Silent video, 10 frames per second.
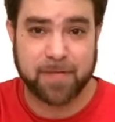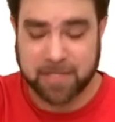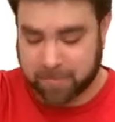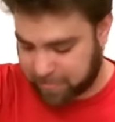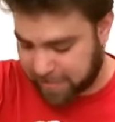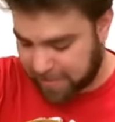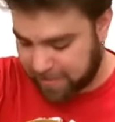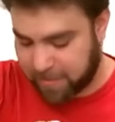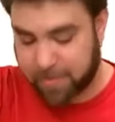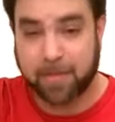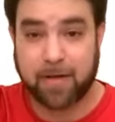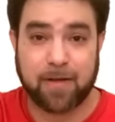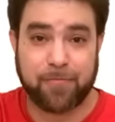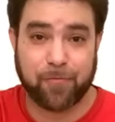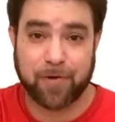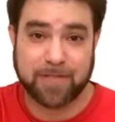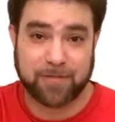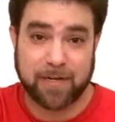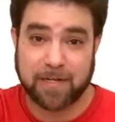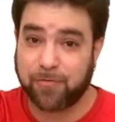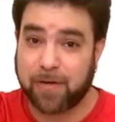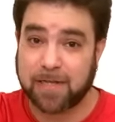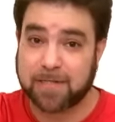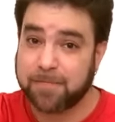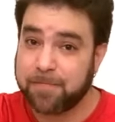I just played the, the fourth string twice.